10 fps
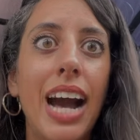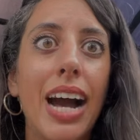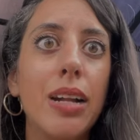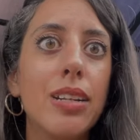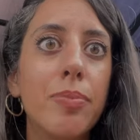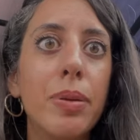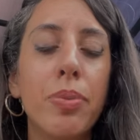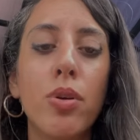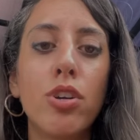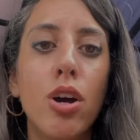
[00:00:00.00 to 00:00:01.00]
People
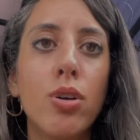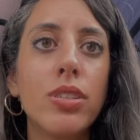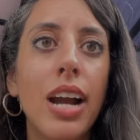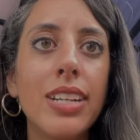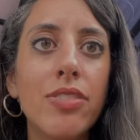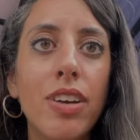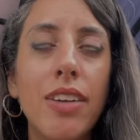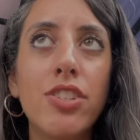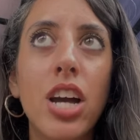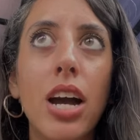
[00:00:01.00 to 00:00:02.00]
go 9-to-5
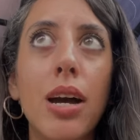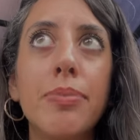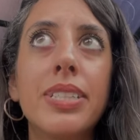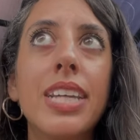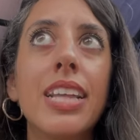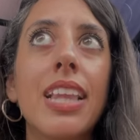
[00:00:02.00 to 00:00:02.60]
jobs, they like